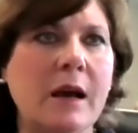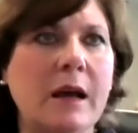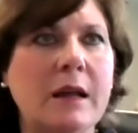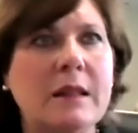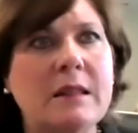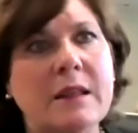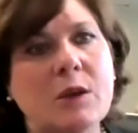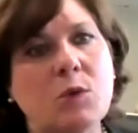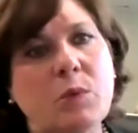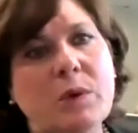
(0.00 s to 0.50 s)
I
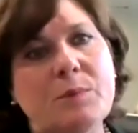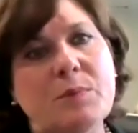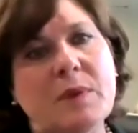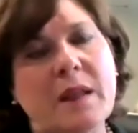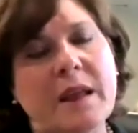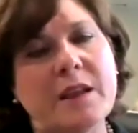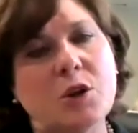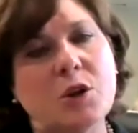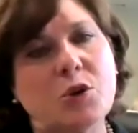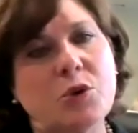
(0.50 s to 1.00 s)
think we
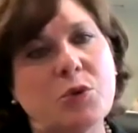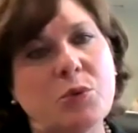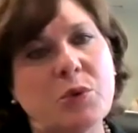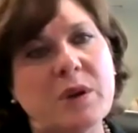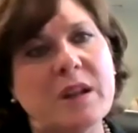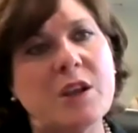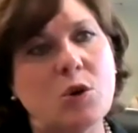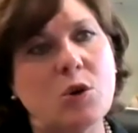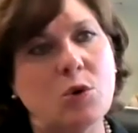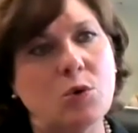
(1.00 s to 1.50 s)
play a
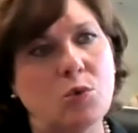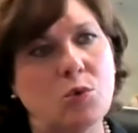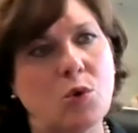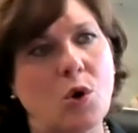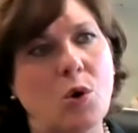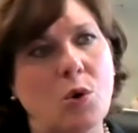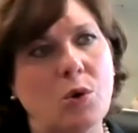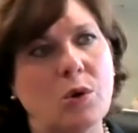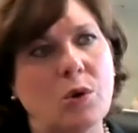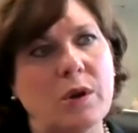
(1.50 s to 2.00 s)
critical
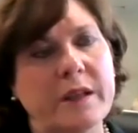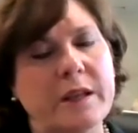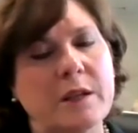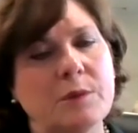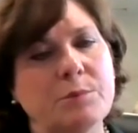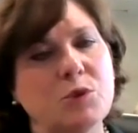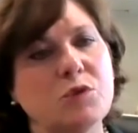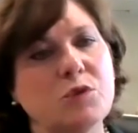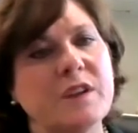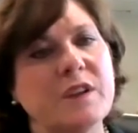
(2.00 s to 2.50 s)
role
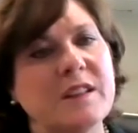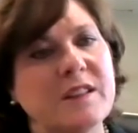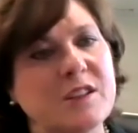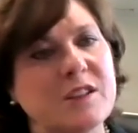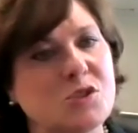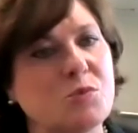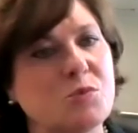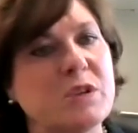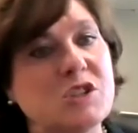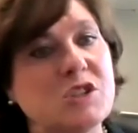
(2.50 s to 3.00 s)
in moving
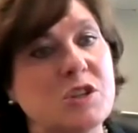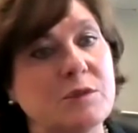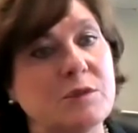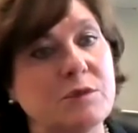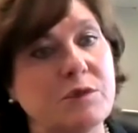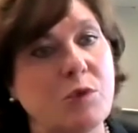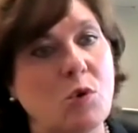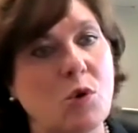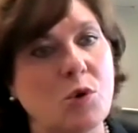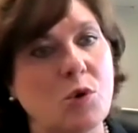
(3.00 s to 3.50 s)
this region
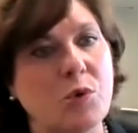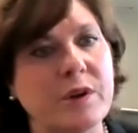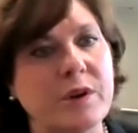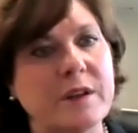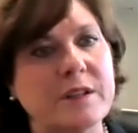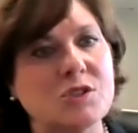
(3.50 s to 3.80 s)
forward.